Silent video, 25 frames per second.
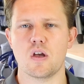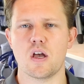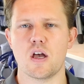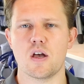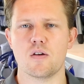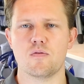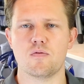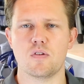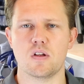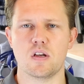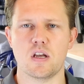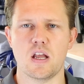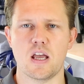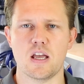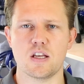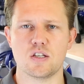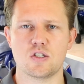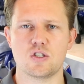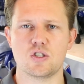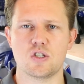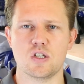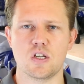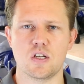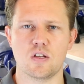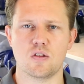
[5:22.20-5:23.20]
you have an
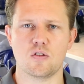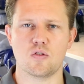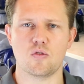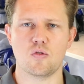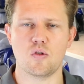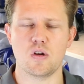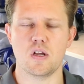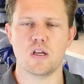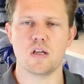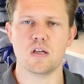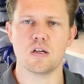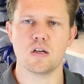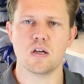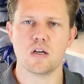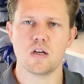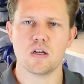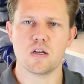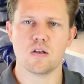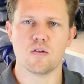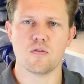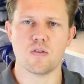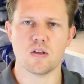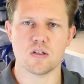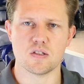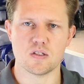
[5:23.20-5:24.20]
SG3
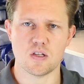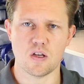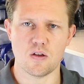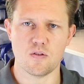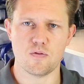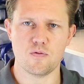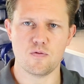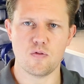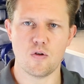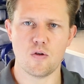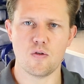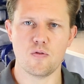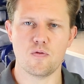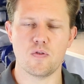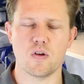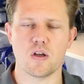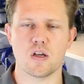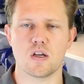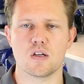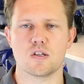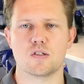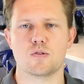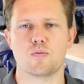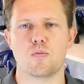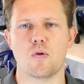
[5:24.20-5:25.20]
that's a
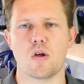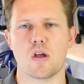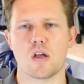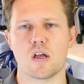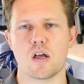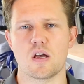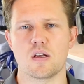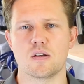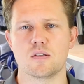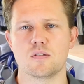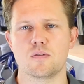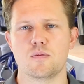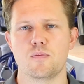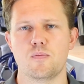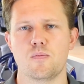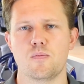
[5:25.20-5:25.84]
4-finger spray gun.